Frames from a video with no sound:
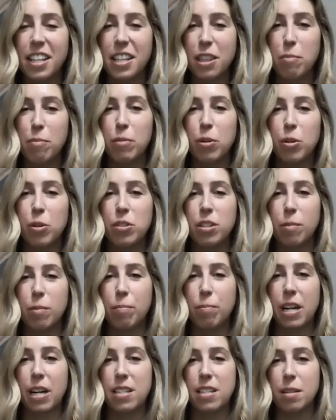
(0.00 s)
the most
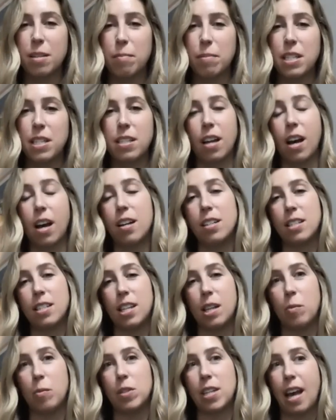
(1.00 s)
surprising piece,
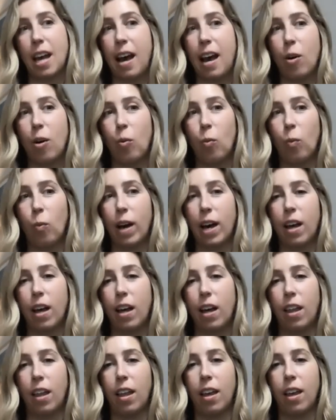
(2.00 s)
honestly, was how
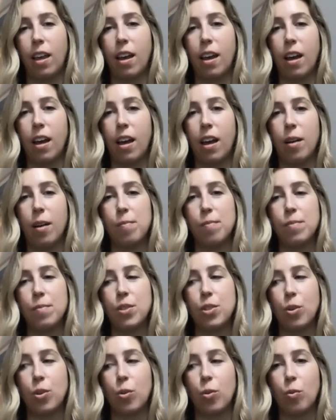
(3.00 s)
well
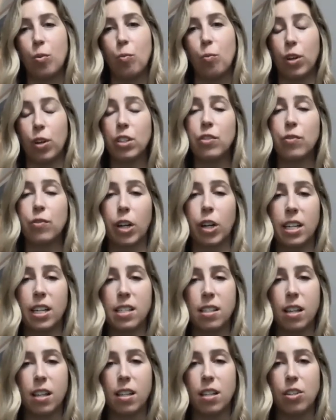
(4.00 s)
Zoom worked for
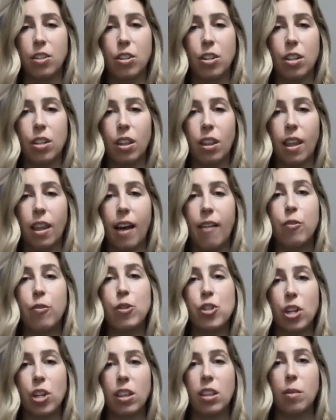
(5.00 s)
us and
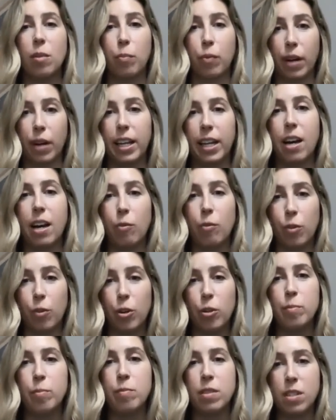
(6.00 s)
leveraging the breakout
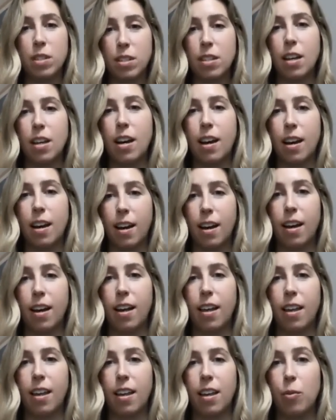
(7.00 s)
rooms.
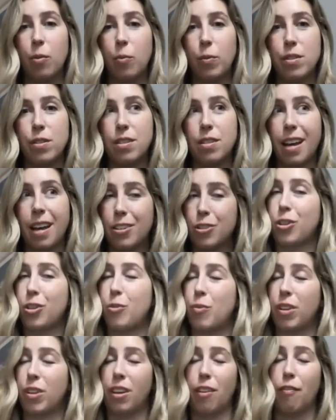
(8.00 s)
It was actually
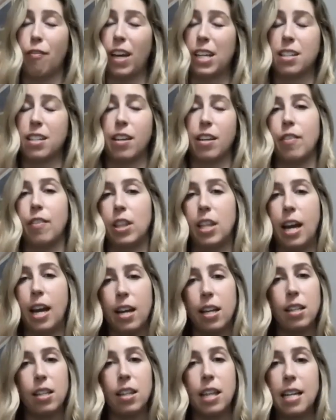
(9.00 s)
really effective, and
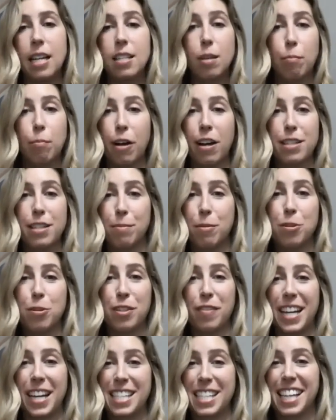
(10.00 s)
that surprised most
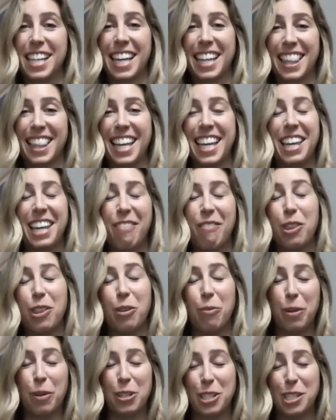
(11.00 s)
of us. I think even the
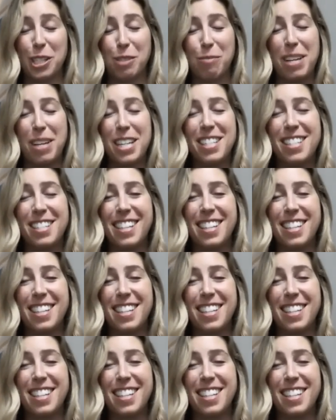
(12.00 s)
participants